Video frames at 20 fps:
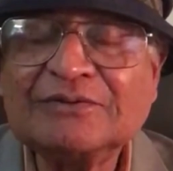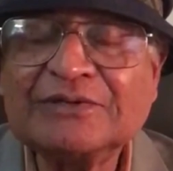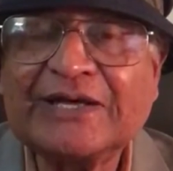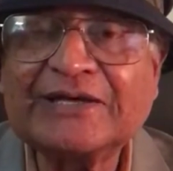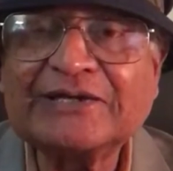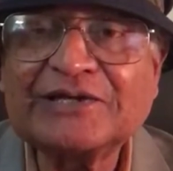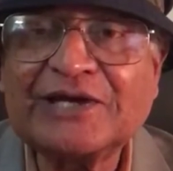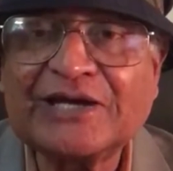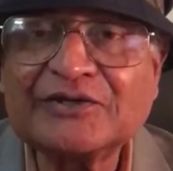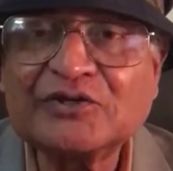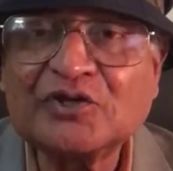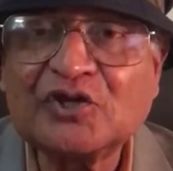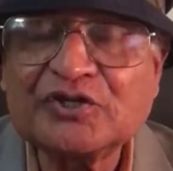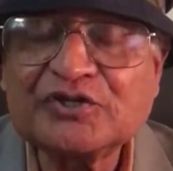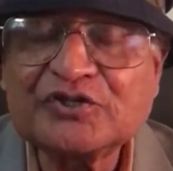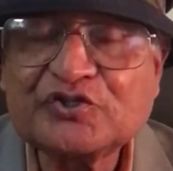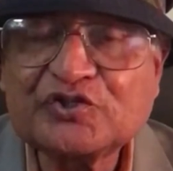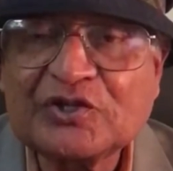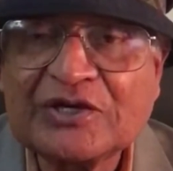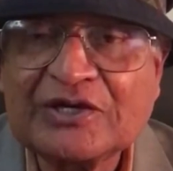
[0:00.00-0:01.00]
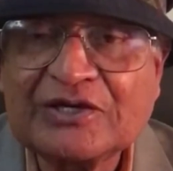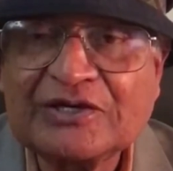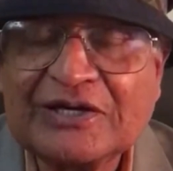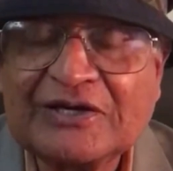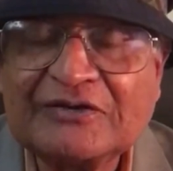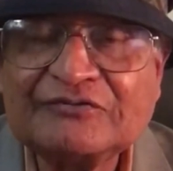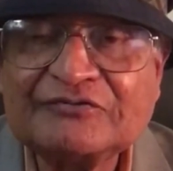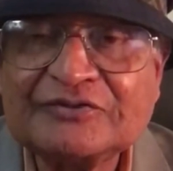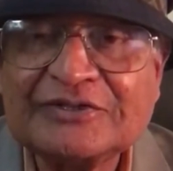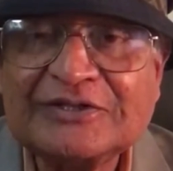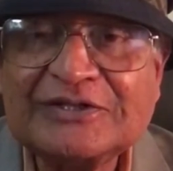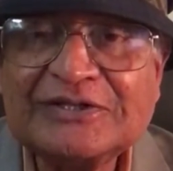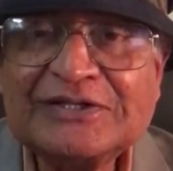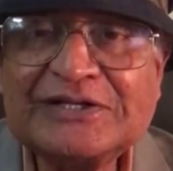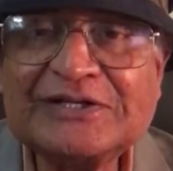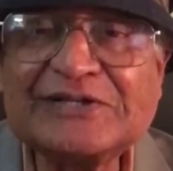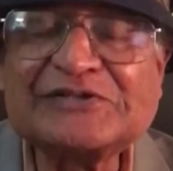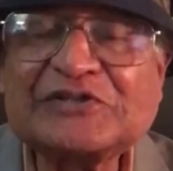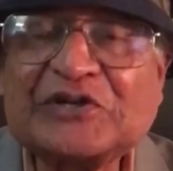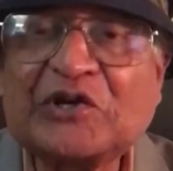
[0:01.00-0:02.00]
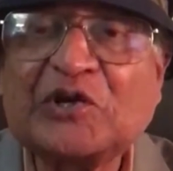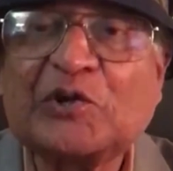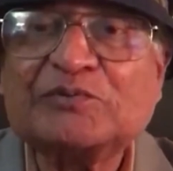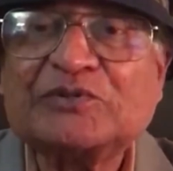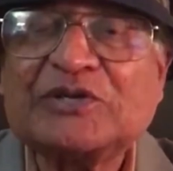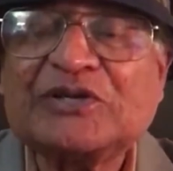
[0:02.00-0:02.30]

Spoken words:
like unconditional love, instead of